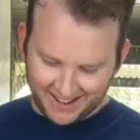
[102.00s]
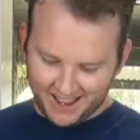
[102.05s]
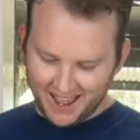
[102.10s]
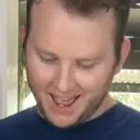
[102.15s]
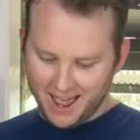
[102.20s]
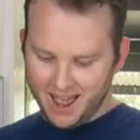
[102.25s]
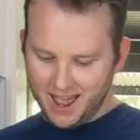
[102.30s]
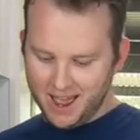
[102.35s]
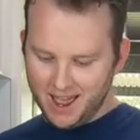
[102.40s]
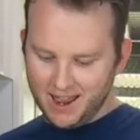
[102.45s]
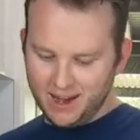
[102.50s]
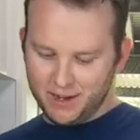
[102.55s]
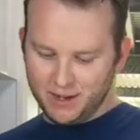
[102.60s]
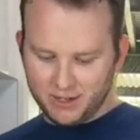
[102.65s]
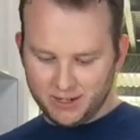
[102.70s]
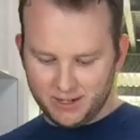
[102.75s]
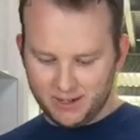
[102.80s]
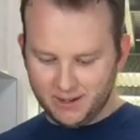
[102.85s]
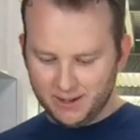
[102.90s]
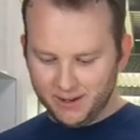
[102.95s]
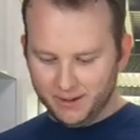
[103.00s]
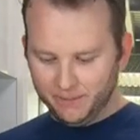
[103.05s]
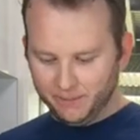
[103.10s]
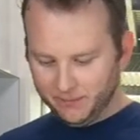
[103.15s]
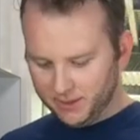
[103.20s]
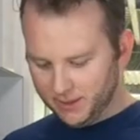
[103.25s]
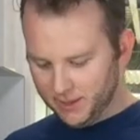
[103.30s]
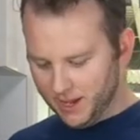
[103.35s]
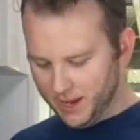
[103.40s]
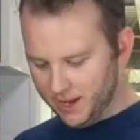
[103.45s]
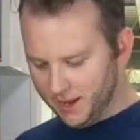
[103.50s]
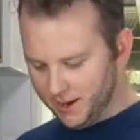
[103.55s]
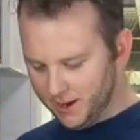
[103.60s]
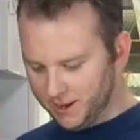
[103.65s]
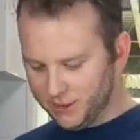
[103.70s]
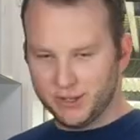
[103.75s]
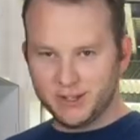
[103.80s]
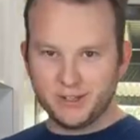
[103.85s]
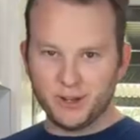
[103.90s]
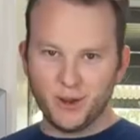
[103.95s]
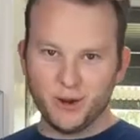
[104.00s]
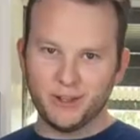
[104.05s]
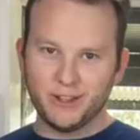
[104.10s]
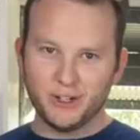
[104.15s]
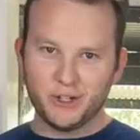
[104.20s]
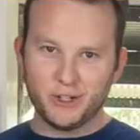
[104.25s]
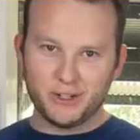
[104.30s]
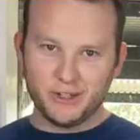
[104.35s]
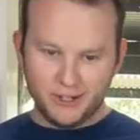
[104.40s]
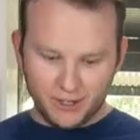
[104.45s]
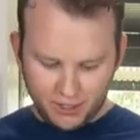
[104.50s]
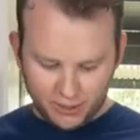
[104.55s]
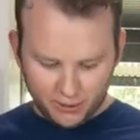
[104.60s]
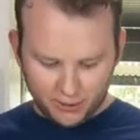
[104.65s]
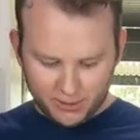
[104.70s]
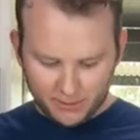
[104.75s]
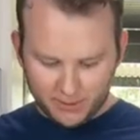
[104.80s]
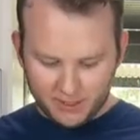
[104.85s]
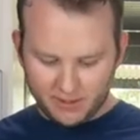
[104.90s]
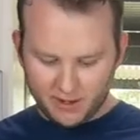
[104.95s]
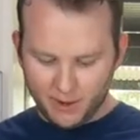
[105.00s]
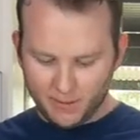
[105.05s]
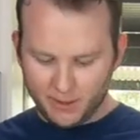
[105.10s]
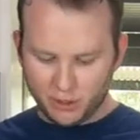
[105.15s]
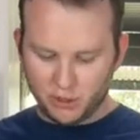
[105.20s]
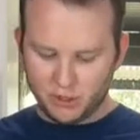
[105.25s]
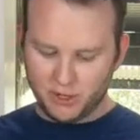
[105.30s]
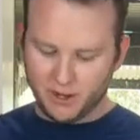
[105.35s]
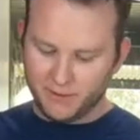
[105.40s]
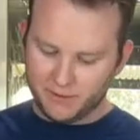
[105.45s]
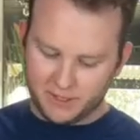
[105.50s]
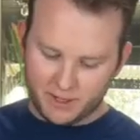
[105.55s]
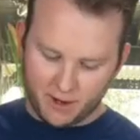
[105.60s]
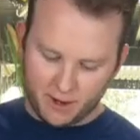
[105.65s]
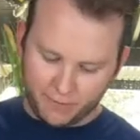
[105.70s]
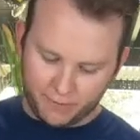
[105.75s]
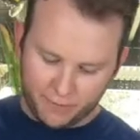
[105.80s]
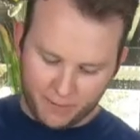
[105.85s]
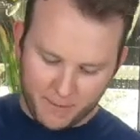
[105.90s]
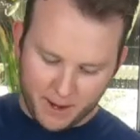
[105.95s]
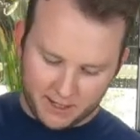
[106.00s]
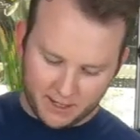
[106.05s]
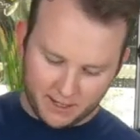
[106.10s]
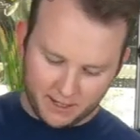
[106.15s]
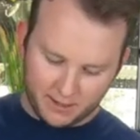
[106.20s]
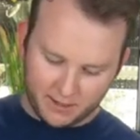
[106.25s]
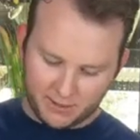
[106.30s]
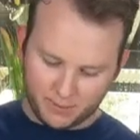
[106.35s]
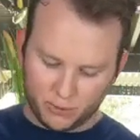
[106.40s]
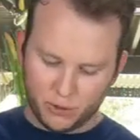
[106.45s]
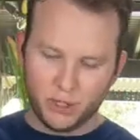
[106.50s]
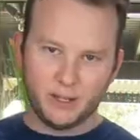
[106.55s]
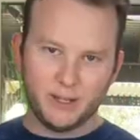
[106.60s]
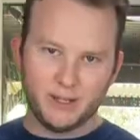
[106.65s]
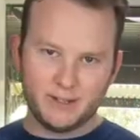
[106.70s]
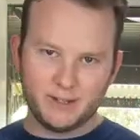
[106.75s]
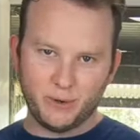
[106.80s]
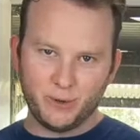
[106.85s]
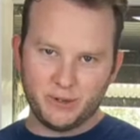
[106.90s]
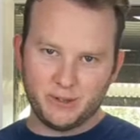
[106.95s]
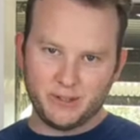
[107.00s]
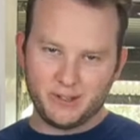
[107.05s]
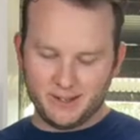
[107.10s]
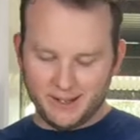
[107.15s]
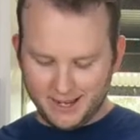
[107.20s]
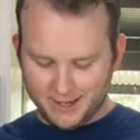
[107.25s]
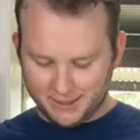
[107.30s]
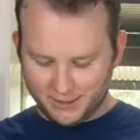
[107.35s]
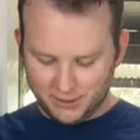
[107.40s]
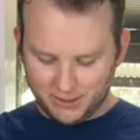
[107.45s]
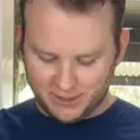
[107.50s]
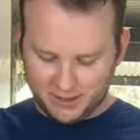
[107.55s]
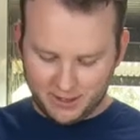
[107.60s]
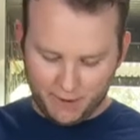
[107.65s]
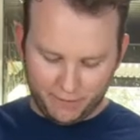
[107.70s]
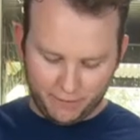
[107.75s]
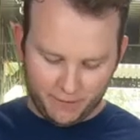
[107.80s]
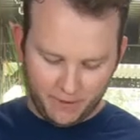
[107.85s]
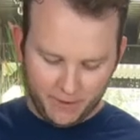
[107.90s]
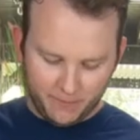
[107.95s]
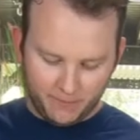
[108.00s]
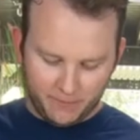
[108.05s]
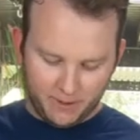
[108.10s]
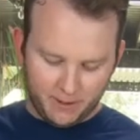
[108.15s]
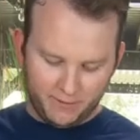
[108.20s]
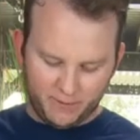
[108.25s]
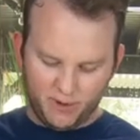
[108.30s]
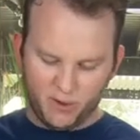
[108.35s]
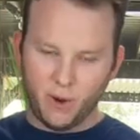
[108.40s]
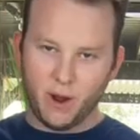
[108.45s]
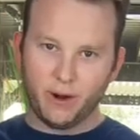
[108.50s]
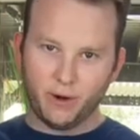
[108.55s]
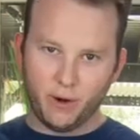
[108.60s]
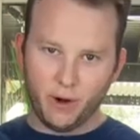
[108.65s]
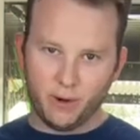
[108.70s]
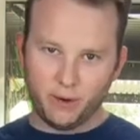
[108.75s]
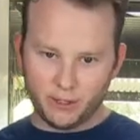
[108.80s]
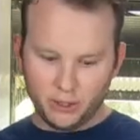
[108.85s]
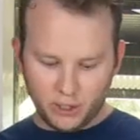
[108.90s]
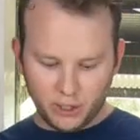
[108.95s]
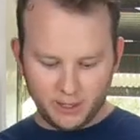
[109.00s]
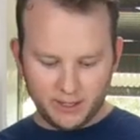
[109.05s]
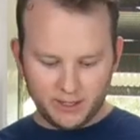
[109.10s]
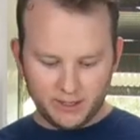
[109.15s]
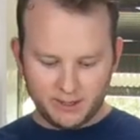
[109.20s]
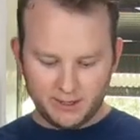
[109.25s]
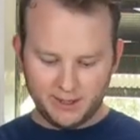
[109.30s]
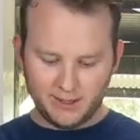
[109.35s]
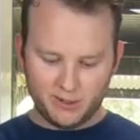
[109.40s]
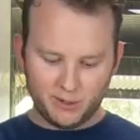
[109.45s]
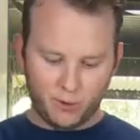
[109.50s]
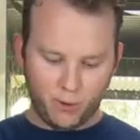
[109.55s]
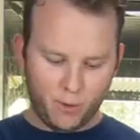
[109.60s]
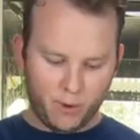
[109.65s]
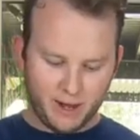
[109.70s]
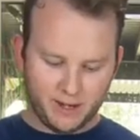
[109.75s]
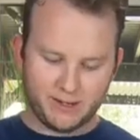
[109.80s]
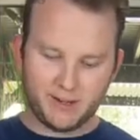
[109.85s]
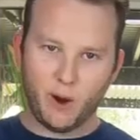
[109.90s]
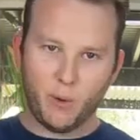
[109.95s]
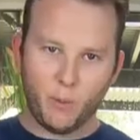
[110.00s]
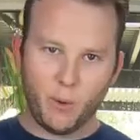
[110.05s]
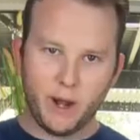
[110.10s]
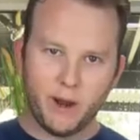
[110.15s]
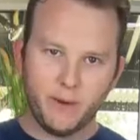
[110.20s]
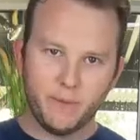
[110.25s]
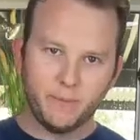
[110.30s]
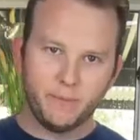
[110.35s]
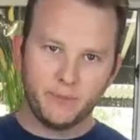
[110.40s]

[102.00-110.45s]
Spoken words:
and they are just so delicious. You can use them in so much stuff. So fermenting some chili sauces and that sort of stuff, if you are growing chilies, is always a winner.